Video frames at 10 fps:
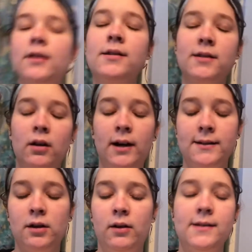so
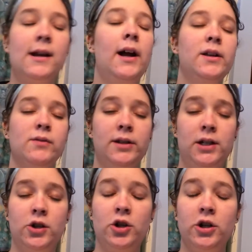as always, I didn't read the
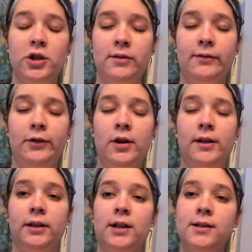instructions before I
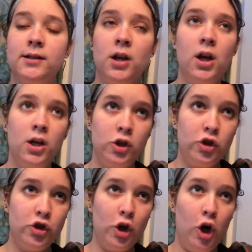did this,
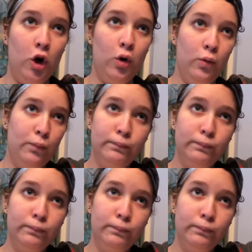so